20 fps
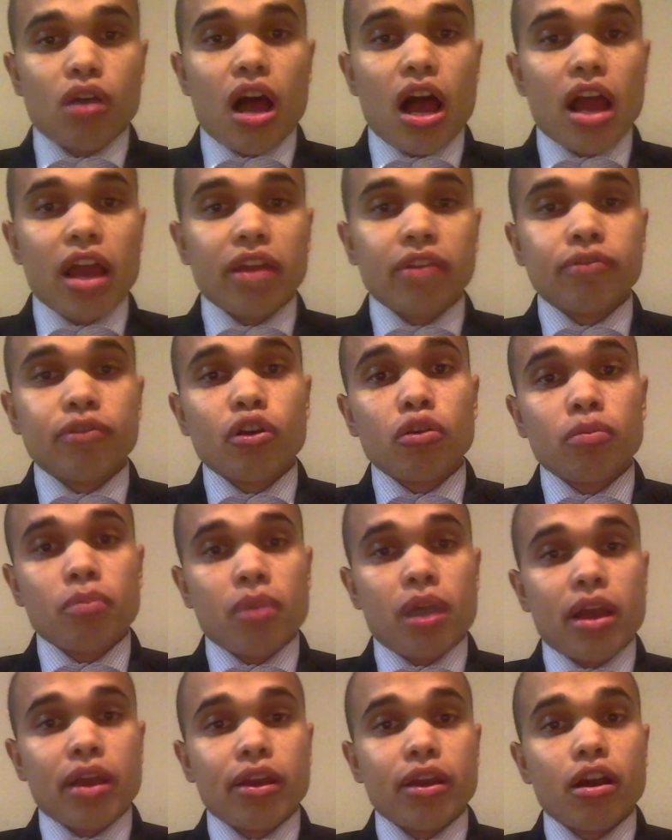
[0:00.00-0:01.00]
I wrote
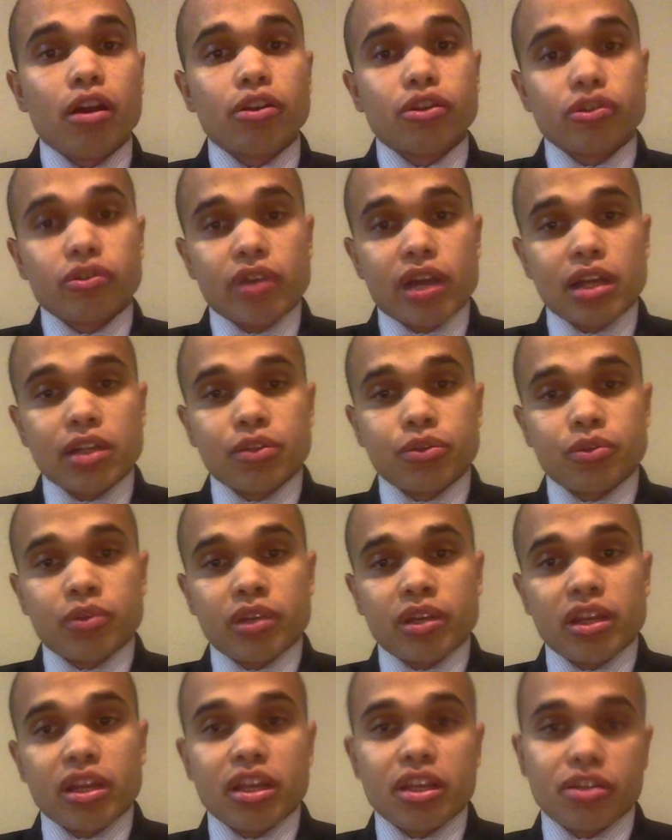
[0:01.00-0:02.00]
my
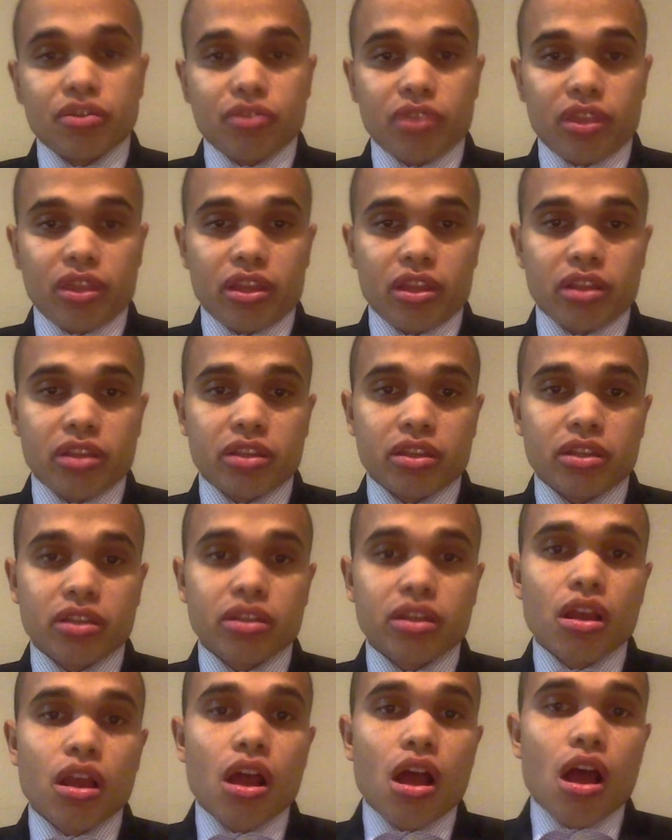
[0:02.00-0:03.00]
undergraduate history thesis